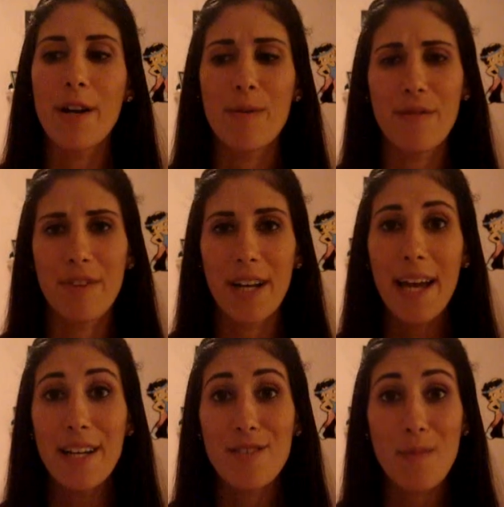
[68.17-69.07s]
I don't want to
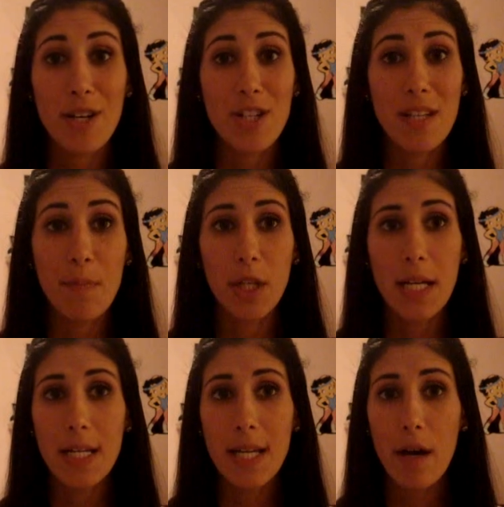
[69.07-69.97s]
forget it, so I might just keep
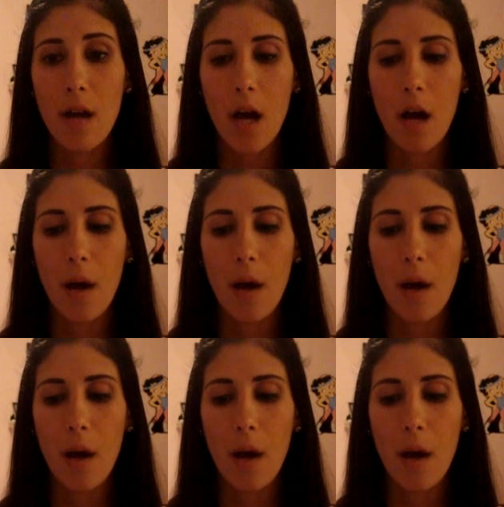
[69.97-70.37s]
looking down.